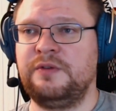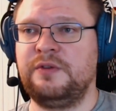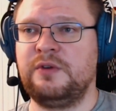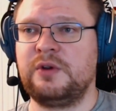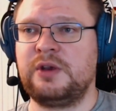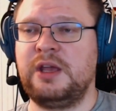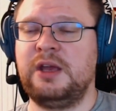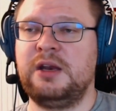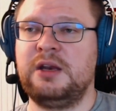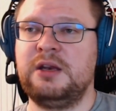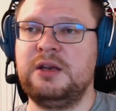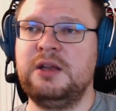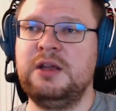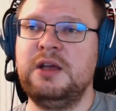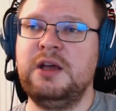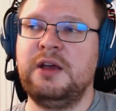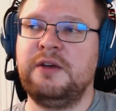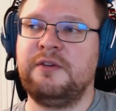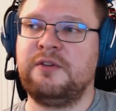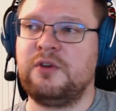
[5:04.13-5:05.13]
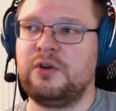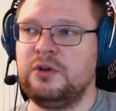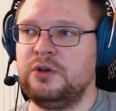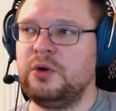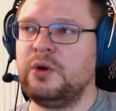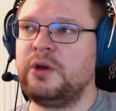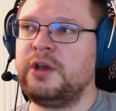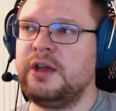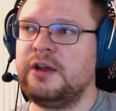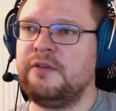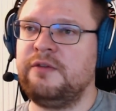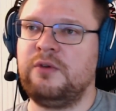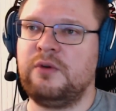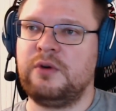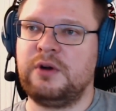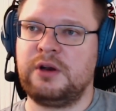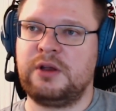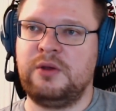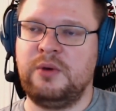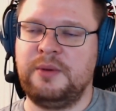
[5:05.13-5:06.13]
you're getting, if you're looking
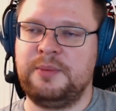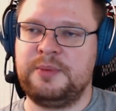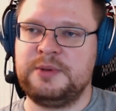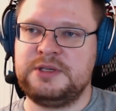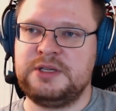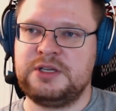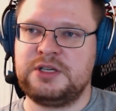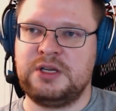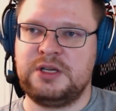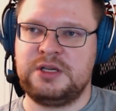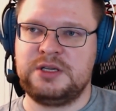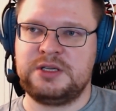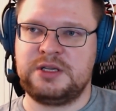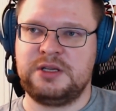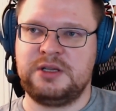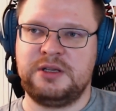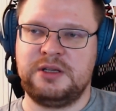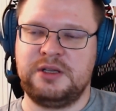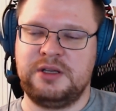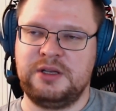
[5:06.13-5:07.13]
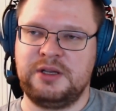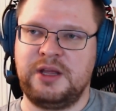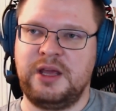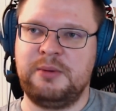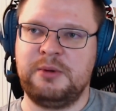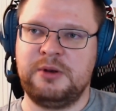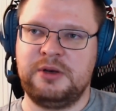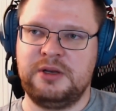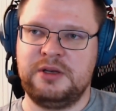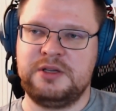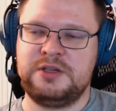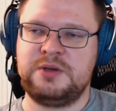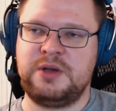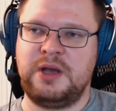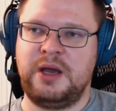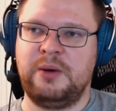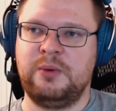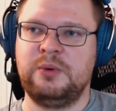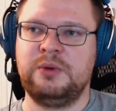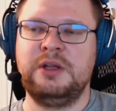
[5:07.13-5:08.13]
for a QA position as a in gaming industry,
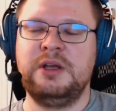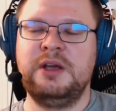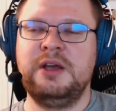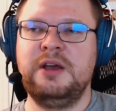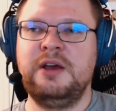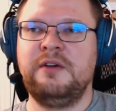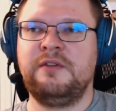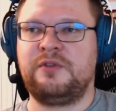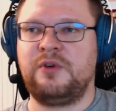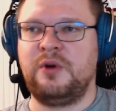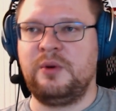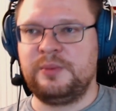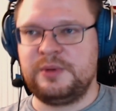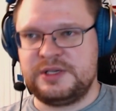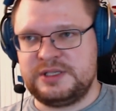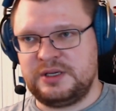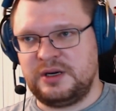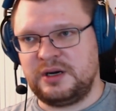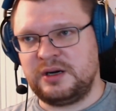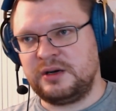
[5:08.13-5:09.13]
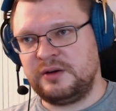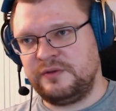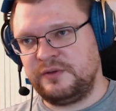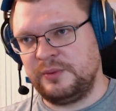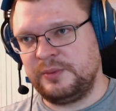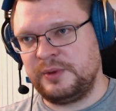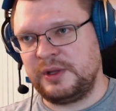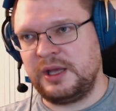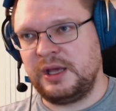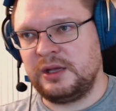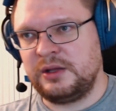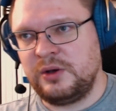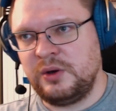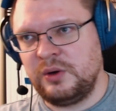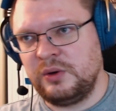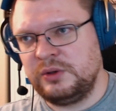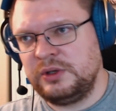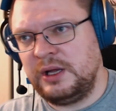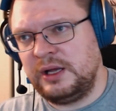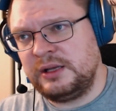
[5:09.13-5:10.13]
I would from the start, from the get
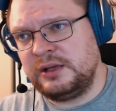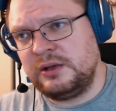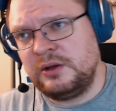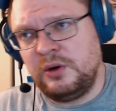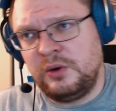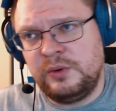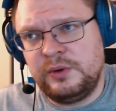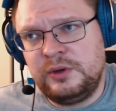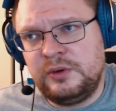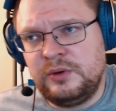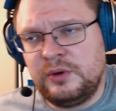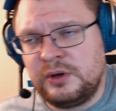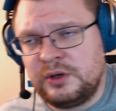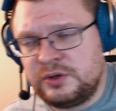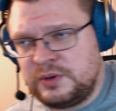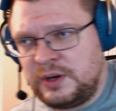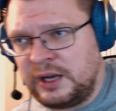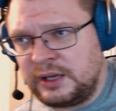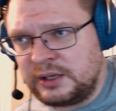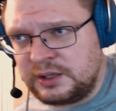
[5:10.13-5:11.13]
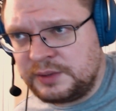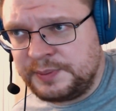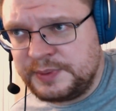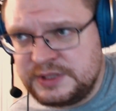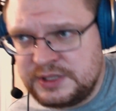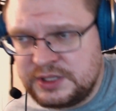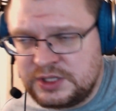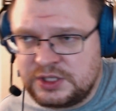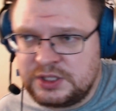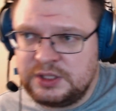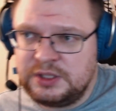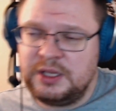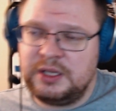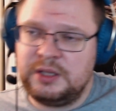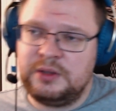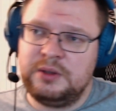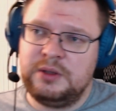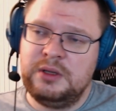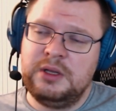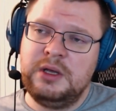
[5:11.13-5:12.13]
go, not go into a contractor position that
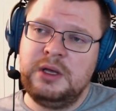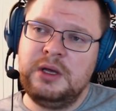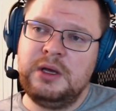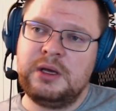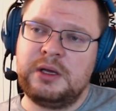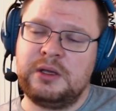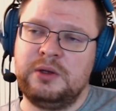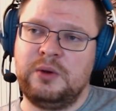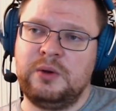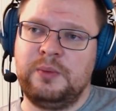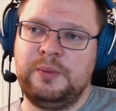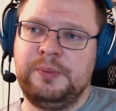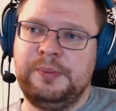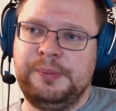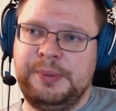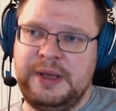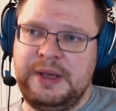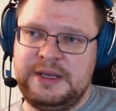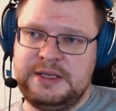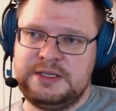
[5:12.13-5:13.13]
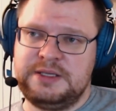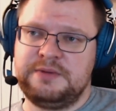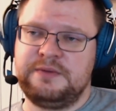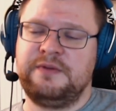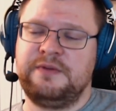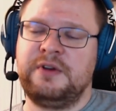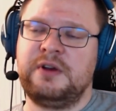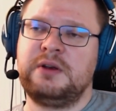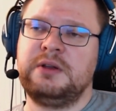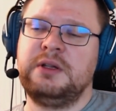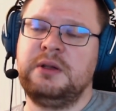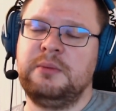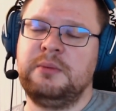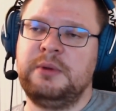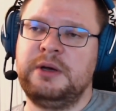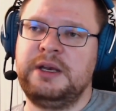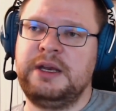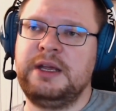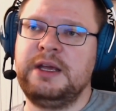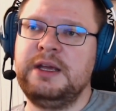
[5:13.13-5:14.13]
you know pays very little
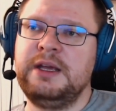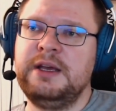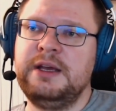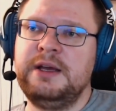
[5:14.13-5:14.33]
money,